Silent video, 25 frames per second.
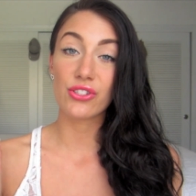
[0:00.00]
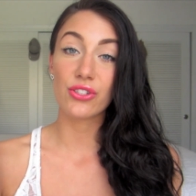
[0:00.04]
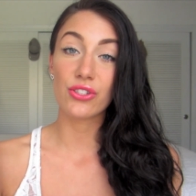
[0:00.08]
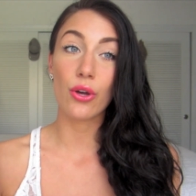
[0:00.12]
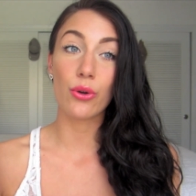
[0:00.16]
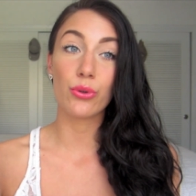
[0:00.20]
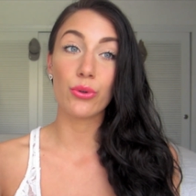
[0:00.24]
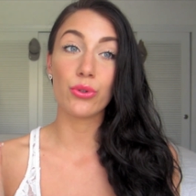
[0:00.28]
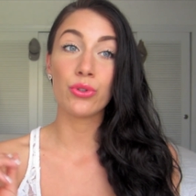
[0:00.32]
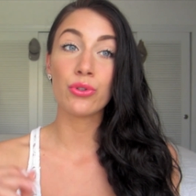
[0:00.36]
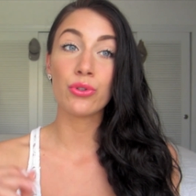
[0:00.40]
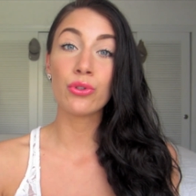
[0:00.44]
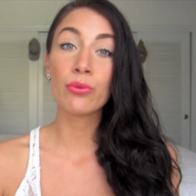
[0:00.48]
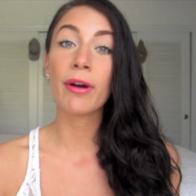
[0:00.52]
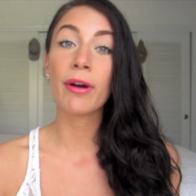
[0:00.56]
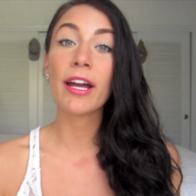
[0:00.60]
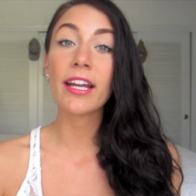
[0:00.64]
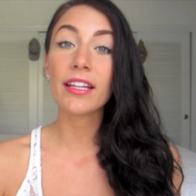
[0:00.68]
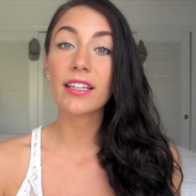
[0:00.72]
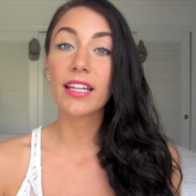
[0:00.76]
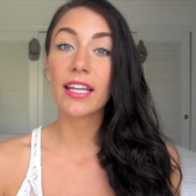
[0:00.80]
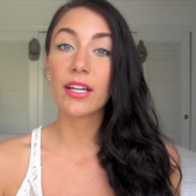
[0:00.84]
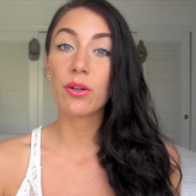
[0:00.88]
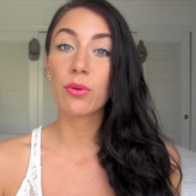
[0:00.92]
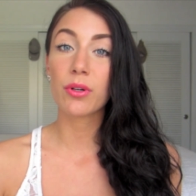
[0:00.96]
So you
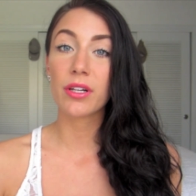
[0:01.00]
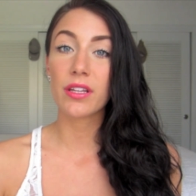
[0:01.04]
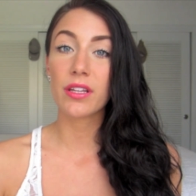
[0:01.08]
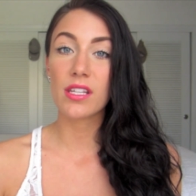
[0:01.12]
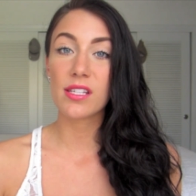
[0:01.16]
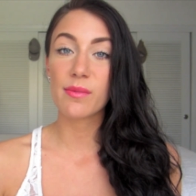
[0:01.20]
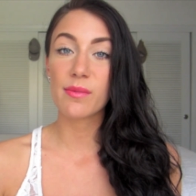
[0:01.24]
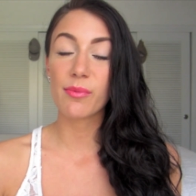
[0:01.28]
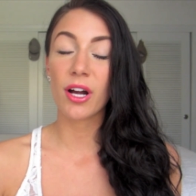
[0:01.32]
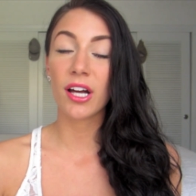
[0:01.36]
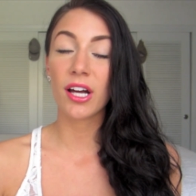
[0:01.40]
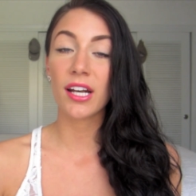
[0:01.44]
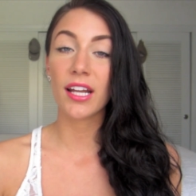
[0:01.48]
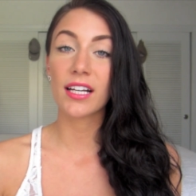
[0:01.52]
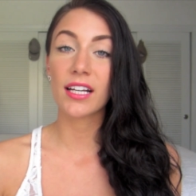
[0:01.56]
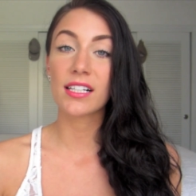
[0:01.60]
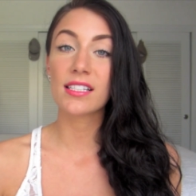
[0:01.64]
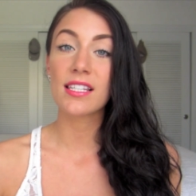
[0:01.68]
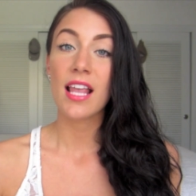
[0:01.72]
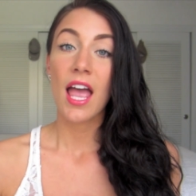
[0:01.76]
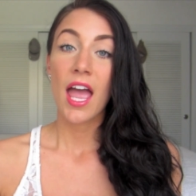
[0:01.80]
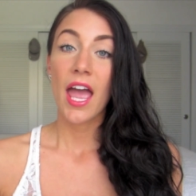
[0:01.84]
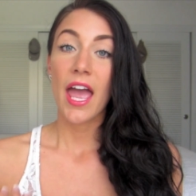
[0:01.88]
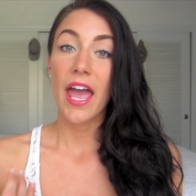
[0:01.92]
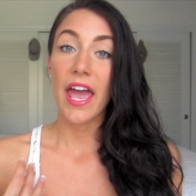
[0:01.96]
might like one of these
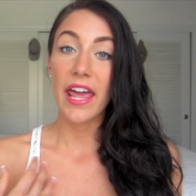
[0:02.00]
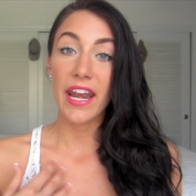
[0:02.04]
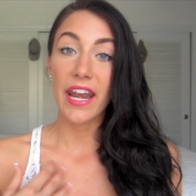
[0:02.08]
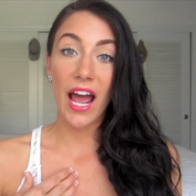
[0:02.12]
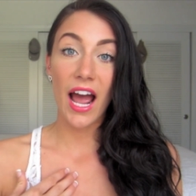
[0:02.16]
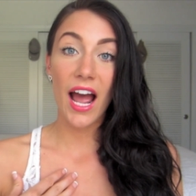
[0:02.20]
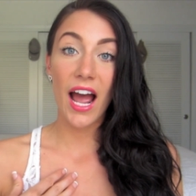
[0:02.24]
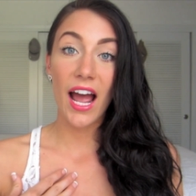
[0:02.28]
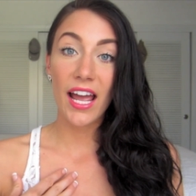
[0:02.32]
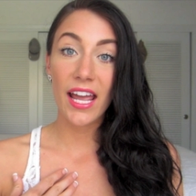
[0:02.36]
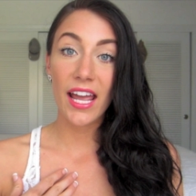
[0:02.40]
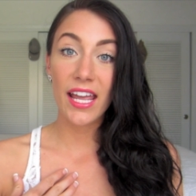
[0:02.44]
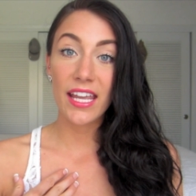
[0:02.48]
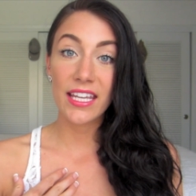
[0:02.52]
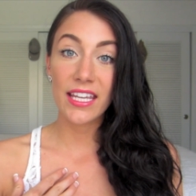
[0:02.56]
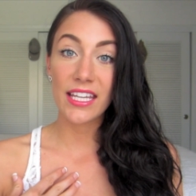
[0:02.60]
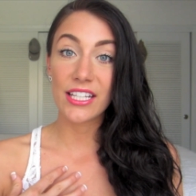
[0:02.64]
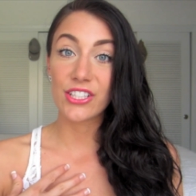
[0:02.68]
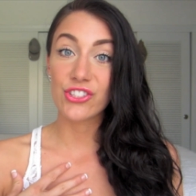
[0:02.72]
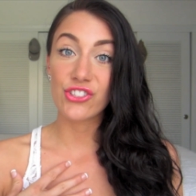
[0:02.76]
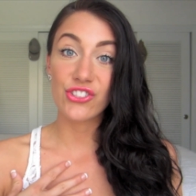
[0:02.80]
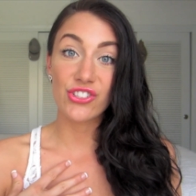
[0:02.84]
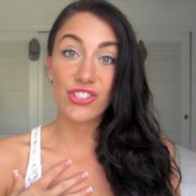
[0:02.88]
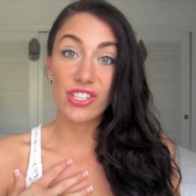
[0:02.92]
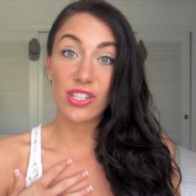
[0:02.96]
products and
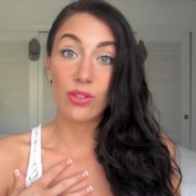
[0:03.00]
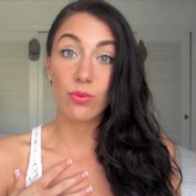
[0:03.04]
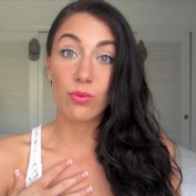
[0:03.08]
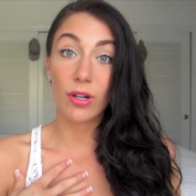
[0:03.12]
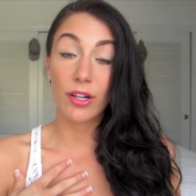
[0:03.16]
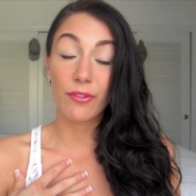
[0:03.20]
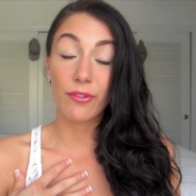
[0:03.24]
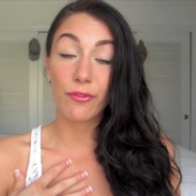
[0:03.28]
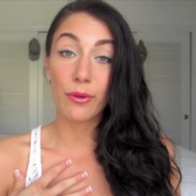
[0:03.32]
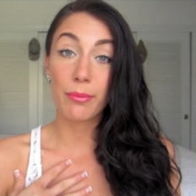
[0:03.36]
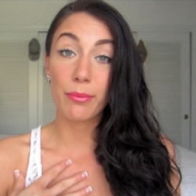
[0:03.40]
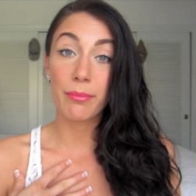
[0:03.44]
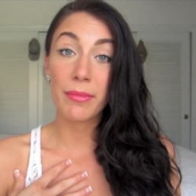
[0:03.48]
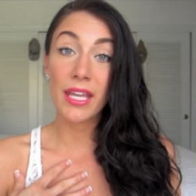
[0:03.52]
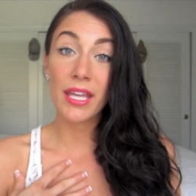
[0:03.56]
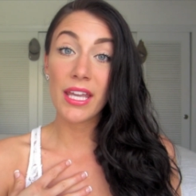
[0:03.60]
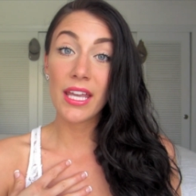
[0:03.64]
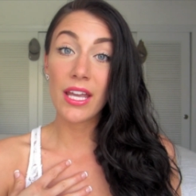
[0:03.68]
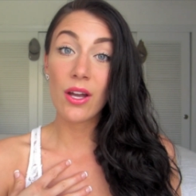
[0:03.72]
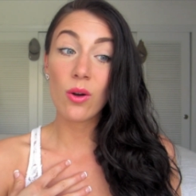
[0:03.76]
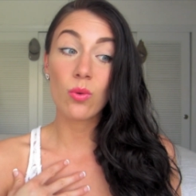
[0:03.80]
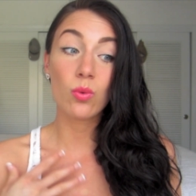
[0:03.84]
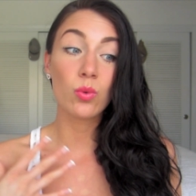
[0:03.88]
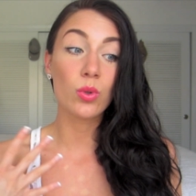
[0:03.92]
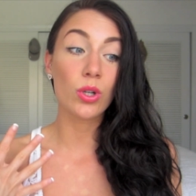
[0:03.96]
it just didn't work for
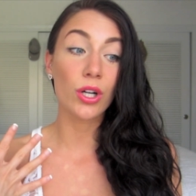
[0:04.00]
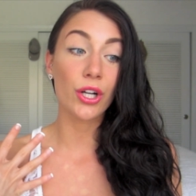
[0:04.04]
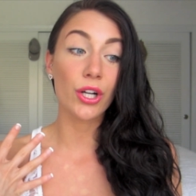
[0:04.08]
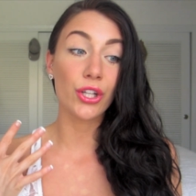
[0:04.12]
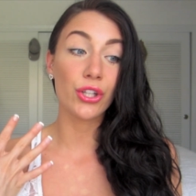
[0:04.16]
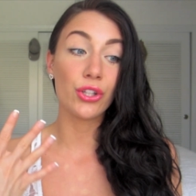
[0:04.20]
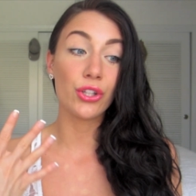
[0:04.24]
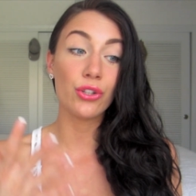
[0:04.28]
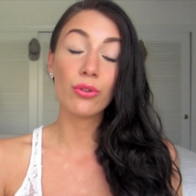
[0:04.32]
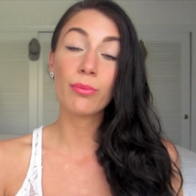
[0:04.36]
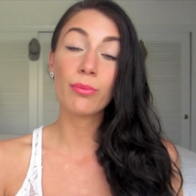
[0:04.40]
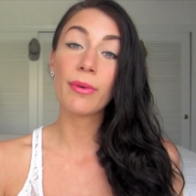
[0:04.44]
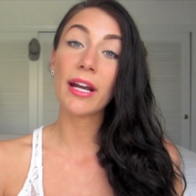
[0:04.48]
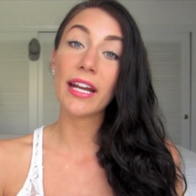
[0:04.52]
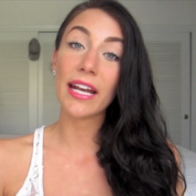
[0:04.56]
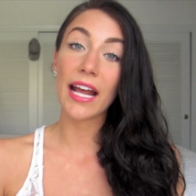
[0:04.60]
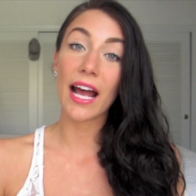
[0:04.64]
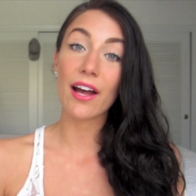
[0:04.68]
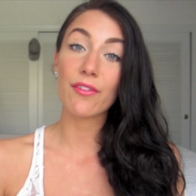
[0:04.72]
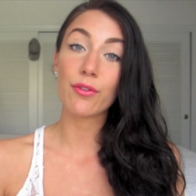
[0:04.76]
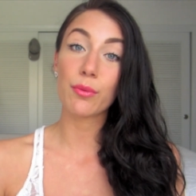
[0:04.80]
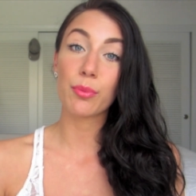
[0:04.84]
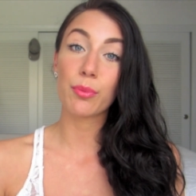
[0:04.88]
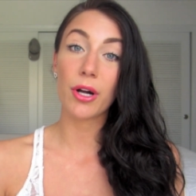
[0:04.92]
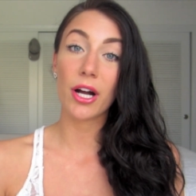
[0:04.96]
me, or you might
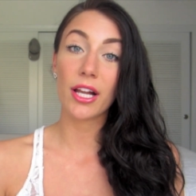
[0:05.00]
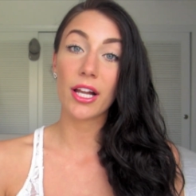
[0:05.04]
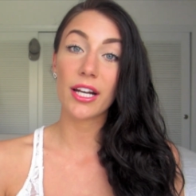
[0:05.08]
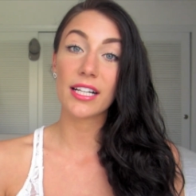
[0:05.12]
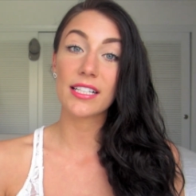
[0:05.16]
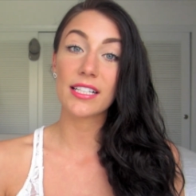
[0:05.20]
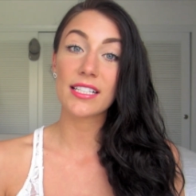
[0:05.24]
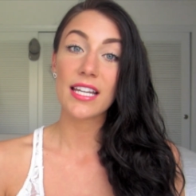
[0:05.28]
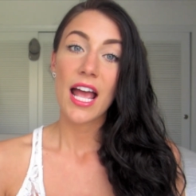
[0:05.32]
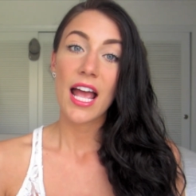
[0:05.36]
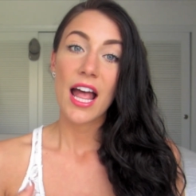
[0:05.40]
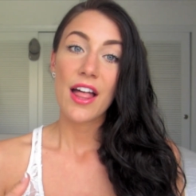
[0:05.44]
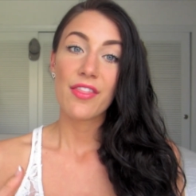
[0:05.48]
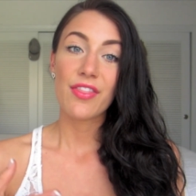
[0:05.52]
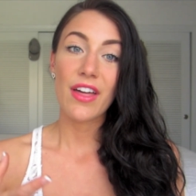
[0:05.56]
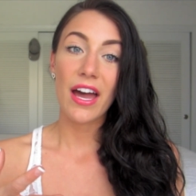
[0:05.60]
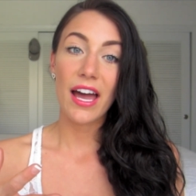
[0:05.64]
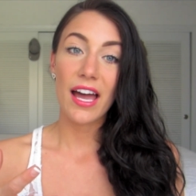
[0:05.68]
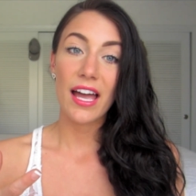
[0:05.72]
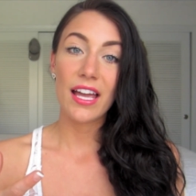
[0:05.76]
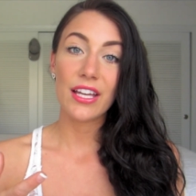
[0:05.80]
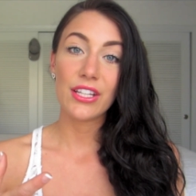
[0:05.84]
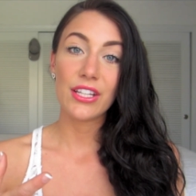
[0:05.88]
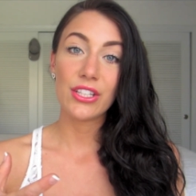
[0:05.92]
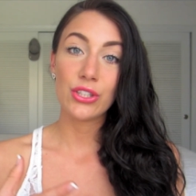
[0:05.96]
have a product
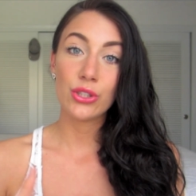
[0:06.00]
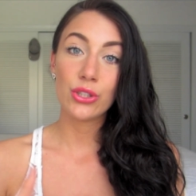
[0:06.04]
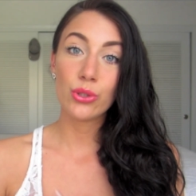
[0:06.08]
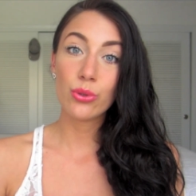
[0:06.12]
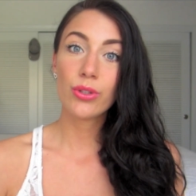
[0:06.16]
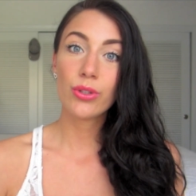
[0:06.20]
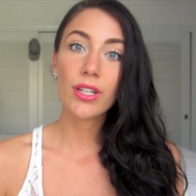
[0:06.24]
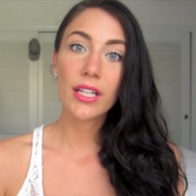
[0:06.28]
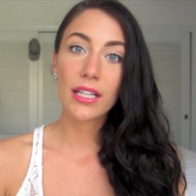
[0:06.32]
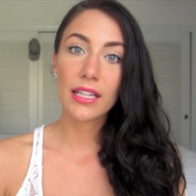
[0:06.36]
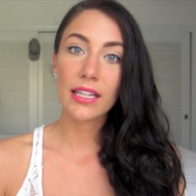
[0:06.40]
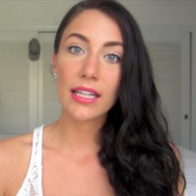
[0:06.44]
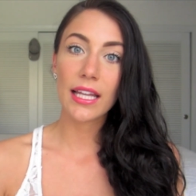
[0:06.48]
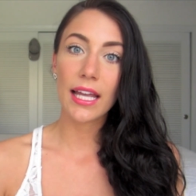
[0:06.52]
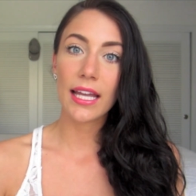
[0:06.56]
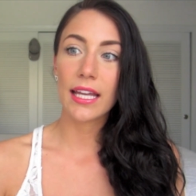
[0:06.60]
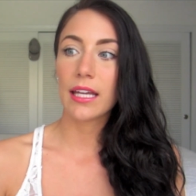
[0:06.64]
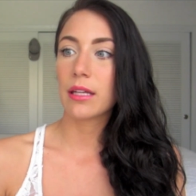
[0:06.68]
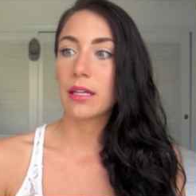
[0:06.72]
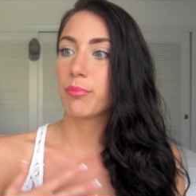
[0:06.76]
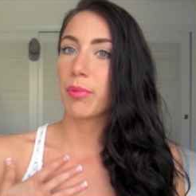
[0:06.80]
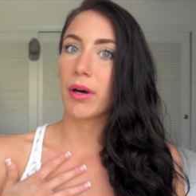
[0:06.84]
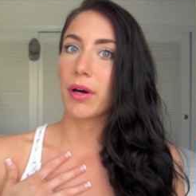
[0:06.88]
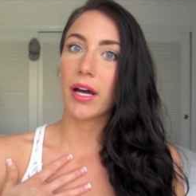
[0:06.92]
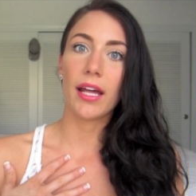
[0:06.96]
that you didn't
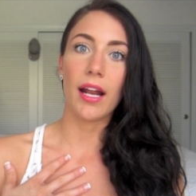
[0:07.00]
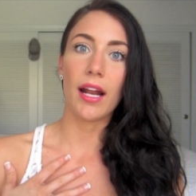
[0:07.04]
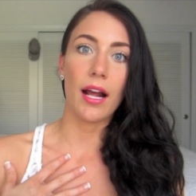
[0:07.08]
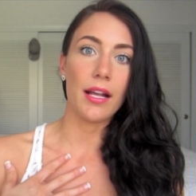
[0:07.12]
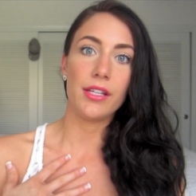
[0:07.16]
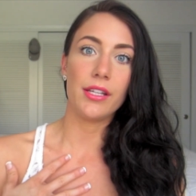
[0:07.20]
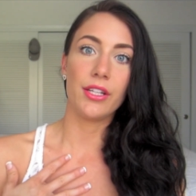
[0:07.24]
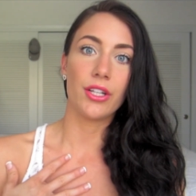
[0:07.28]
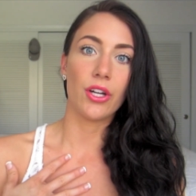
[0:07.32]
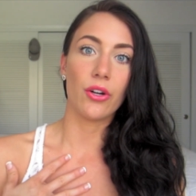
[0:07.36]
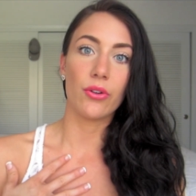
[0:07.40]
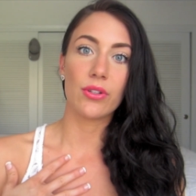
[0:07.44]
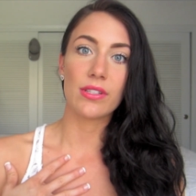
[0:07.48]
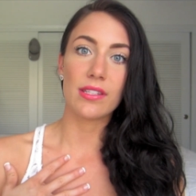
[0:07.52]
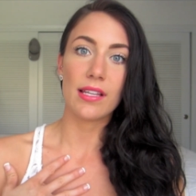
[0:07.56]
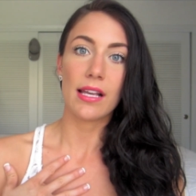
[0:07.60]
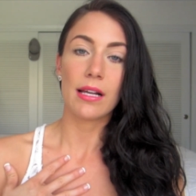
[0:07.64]
like but, you know, is